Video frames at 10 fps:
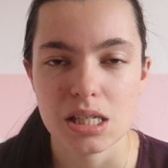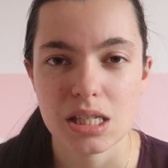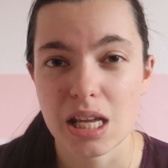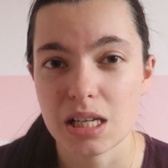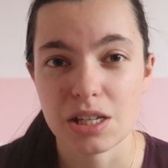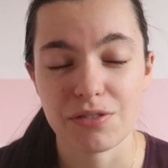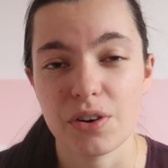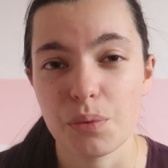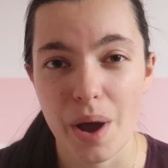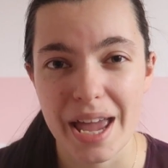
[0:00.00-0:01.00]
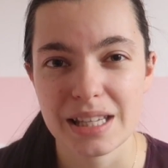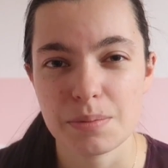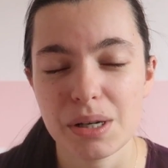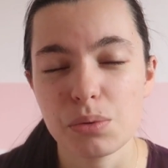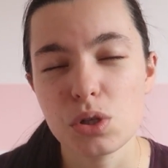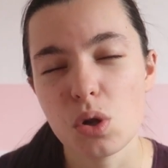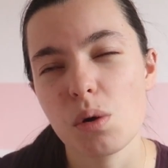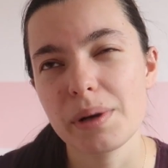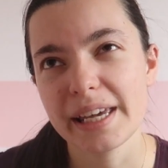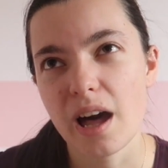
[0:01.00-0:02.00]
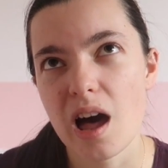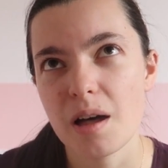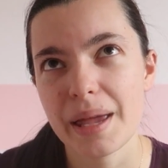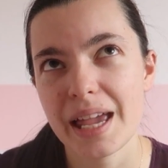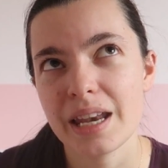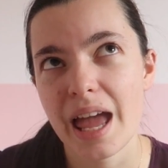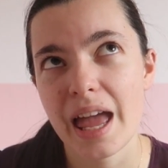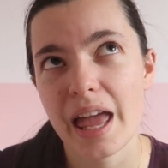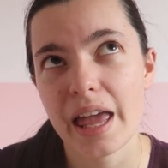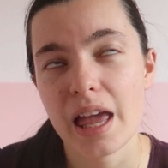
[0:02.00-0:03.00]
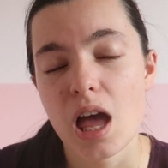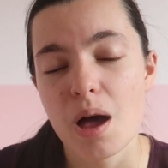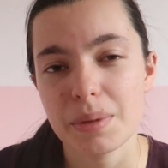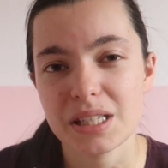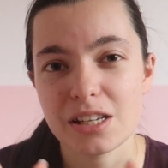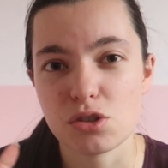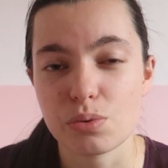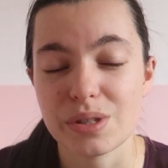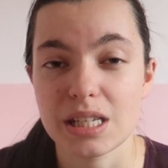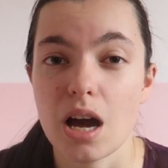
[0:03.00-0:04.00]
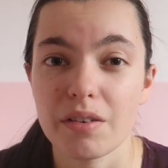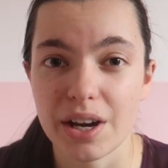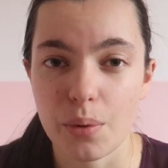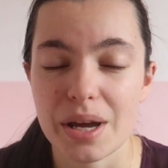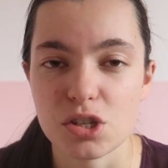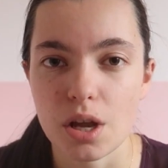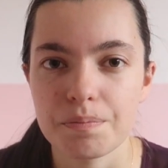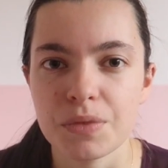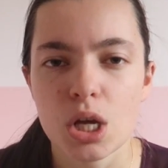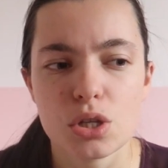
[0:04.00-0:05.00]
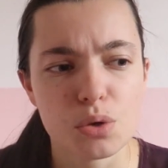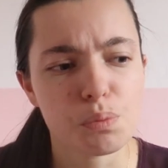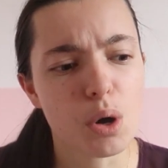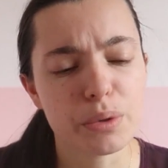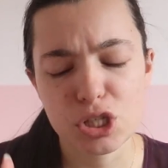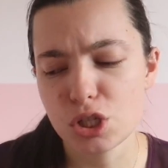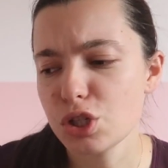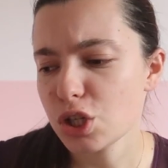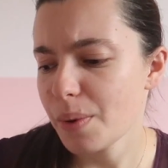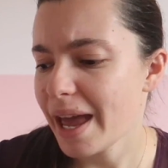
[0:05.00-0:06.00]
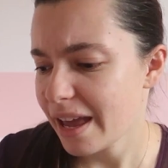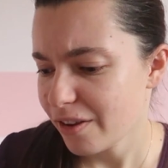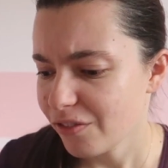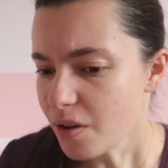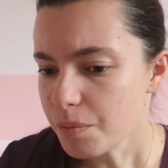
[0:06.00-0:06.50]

said in different ways, but it will normally come in a potential scenario question. So what would you do if?